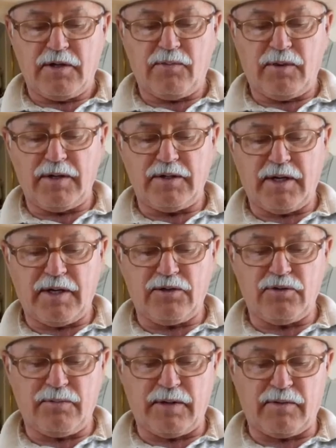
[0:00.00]
want to tie
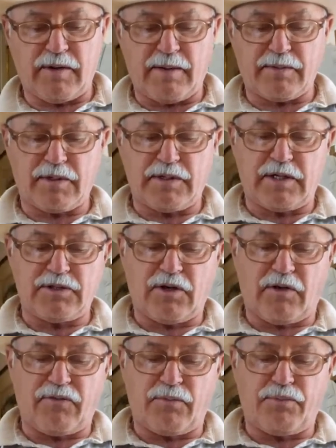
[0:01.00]
too many wraps, because that's
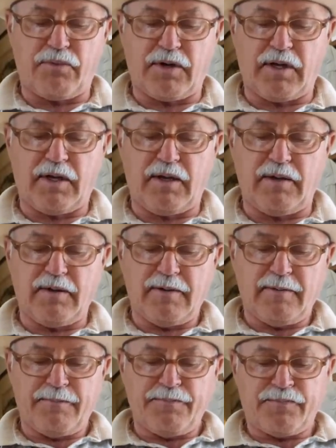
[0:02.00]
awful pretty.
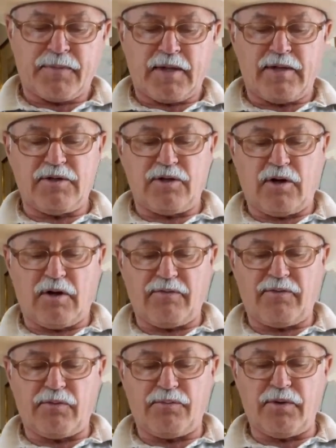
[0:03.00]
It's an
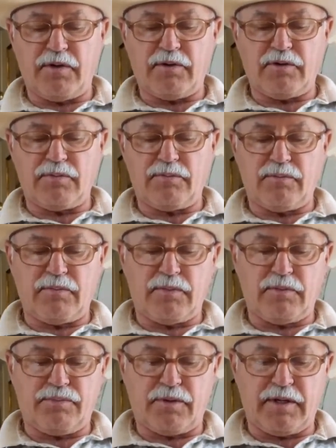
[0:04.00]
awful
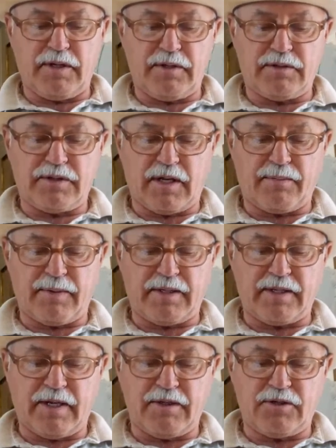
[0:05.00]
pretty
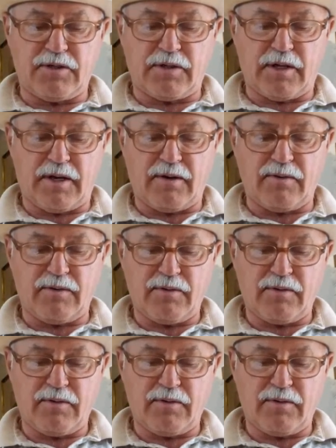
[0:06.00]
segmentation there.